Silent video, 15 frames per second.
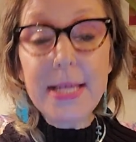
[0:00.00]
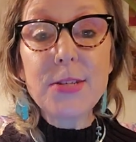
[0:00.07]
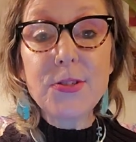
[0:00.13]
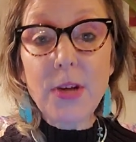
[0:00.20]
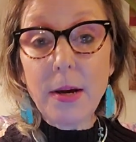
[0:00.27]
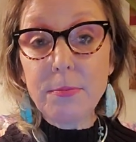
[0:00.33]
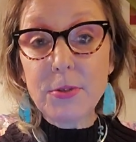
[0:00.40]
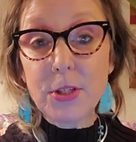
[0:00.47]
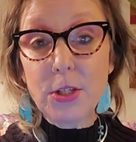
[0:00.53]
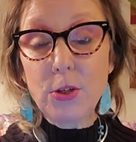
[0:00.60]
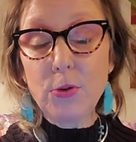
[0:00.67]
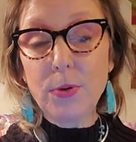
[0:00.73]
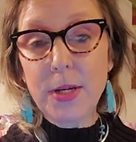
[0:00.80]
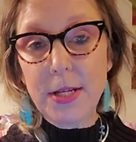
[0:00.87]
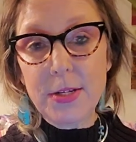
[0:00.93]
is up to
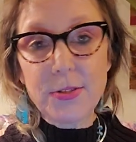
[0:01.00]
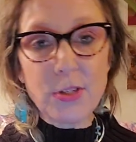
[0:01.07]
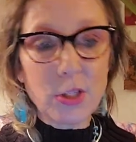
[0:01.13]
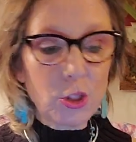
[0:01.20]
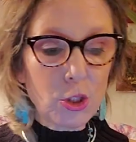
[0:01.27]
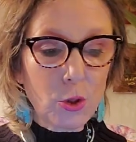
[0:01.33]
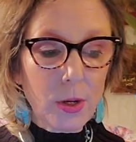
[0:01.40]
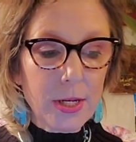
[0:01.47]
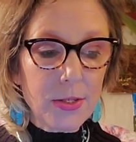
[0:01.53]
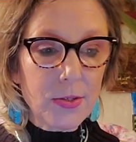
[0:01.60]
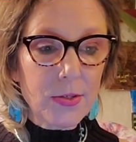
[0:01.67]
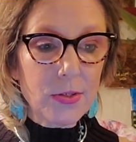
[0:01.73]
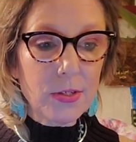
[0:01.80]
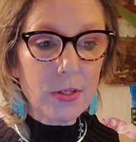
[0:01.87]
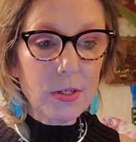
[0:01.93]
you. It is a
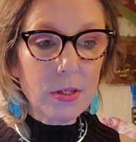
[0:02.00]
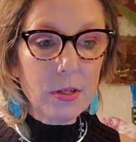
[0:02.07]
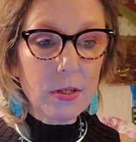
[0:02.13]
choice.